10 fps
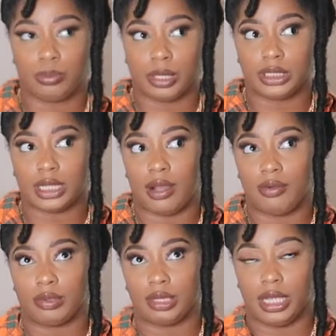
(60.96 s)
branch
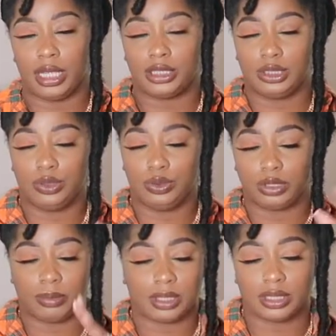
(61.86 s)
out and do
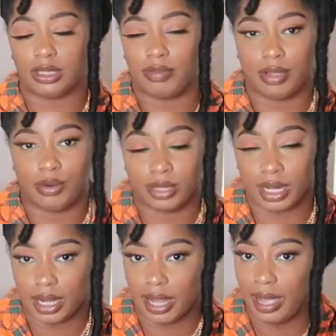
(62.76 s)
some other stuff later on
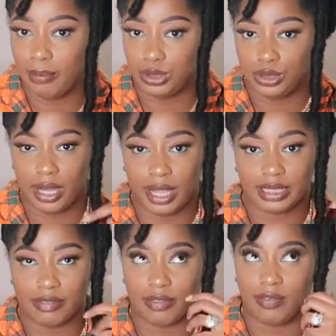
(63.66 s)
down the line, but you guys
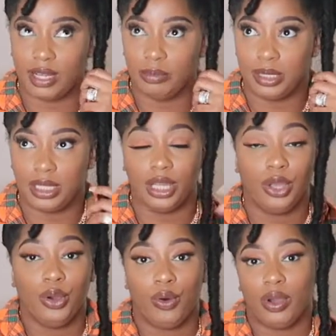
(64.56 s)
have to follow me
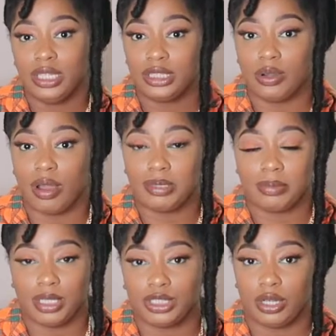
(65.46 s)
on Instagram to
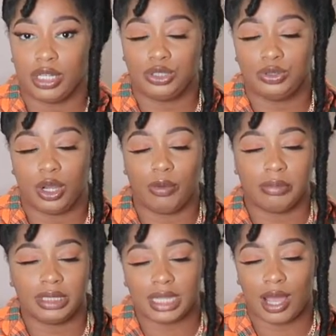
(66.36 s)
make sure that you don't
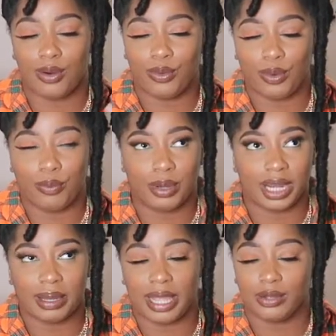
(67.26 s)
miss out on what
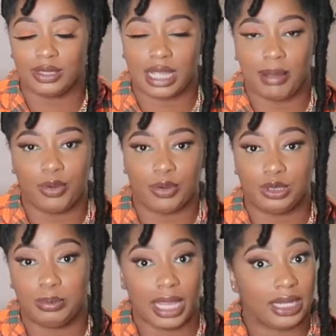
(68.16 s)
else I'm going
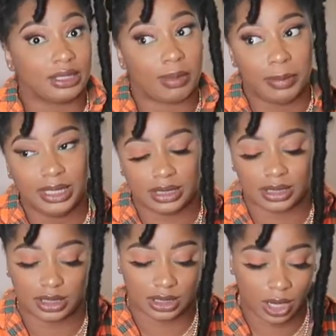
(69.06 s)
to be adding to my
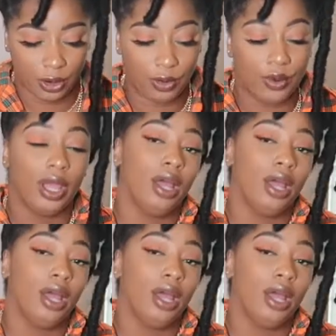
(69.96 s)
business. So